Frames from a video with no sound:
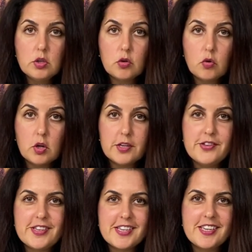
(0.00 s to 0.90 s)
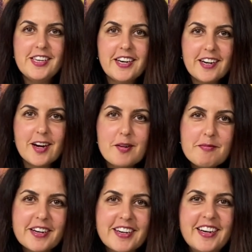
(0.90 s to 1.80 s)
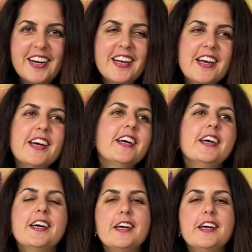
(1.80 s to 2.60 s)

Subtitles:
It's nice in the summer, it keeps your hands cool,